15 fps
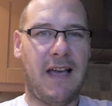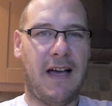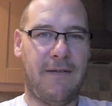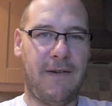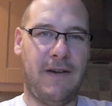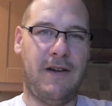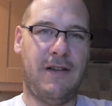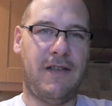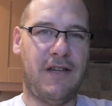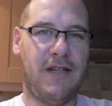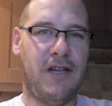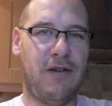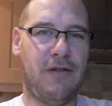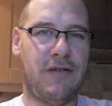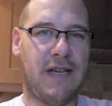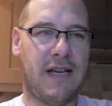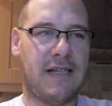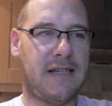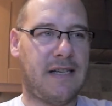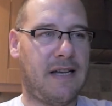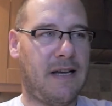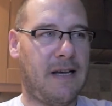have you heard the news
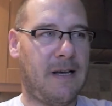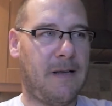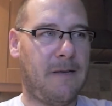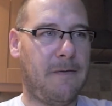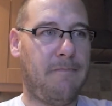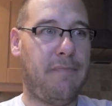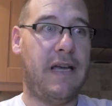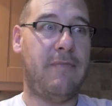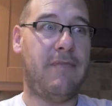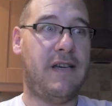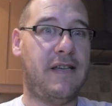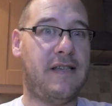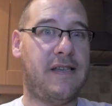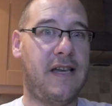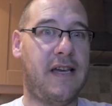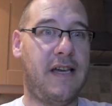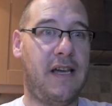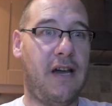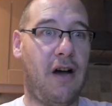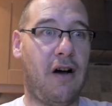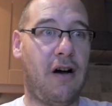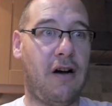that the
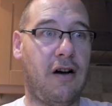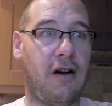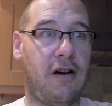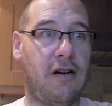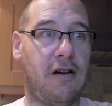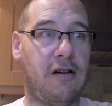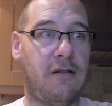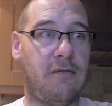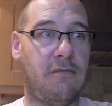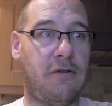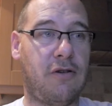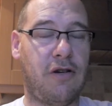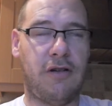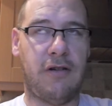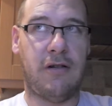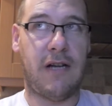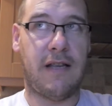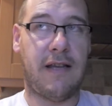BBC are cutting,